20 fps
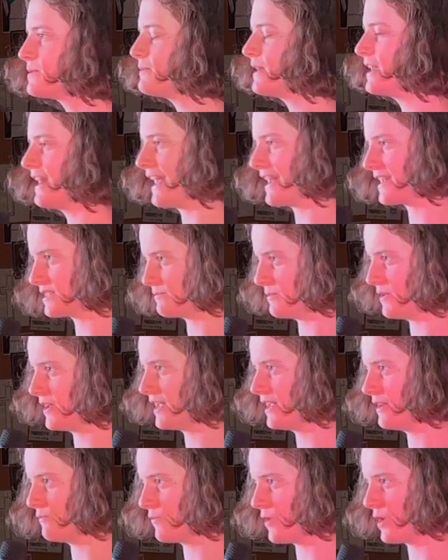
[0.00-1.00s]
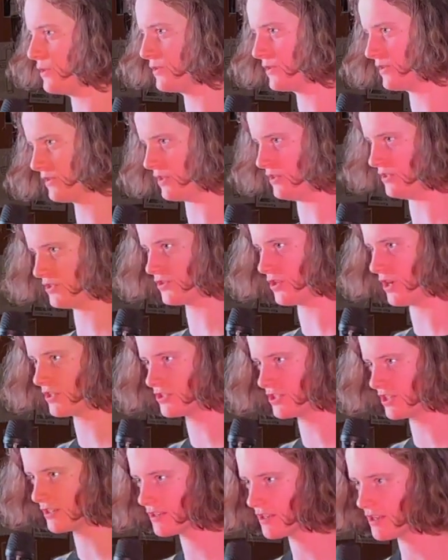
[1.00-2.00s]
be an expert in road
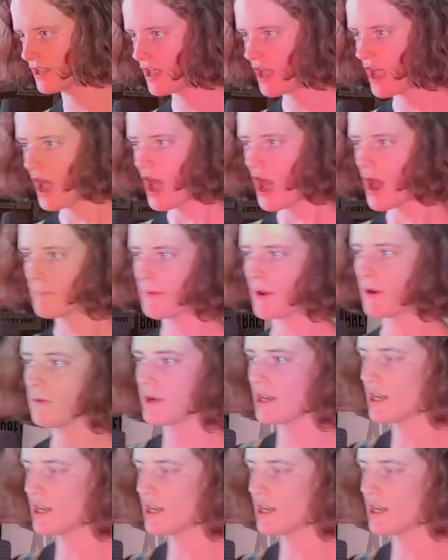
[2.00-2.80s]
construction, but we